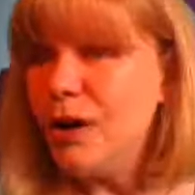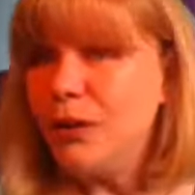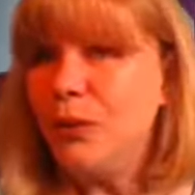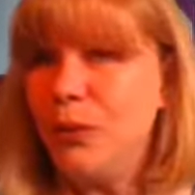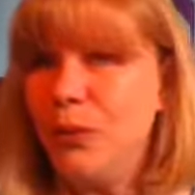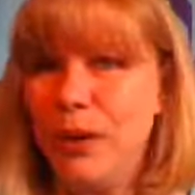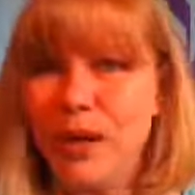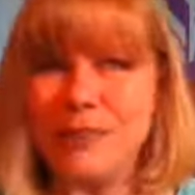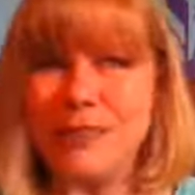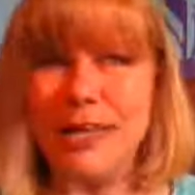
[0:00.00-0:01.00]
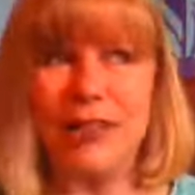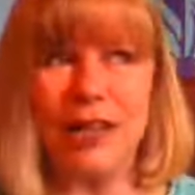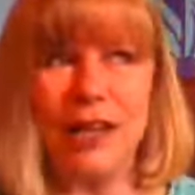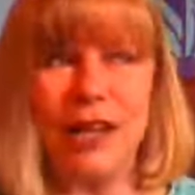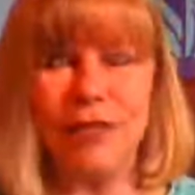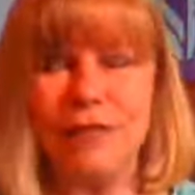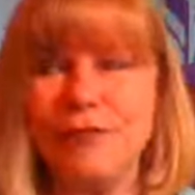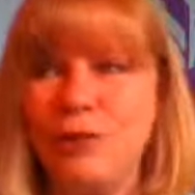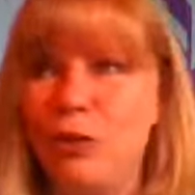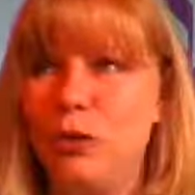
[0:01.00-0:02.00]
when I'm saying that life
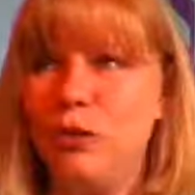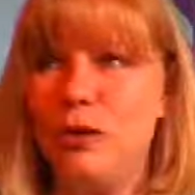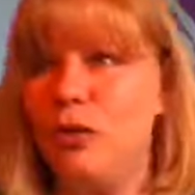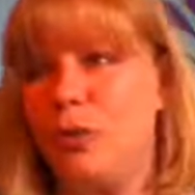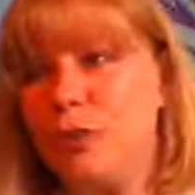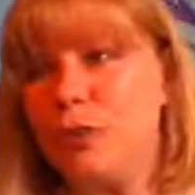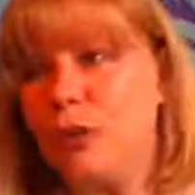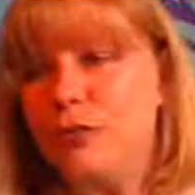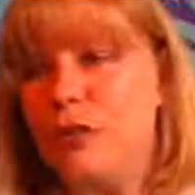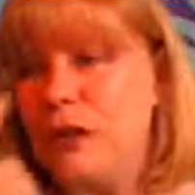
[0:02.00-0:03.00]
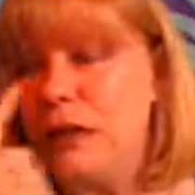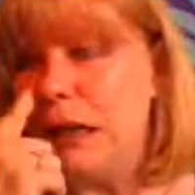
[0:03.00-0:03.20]
unfolds and it's all beautiful,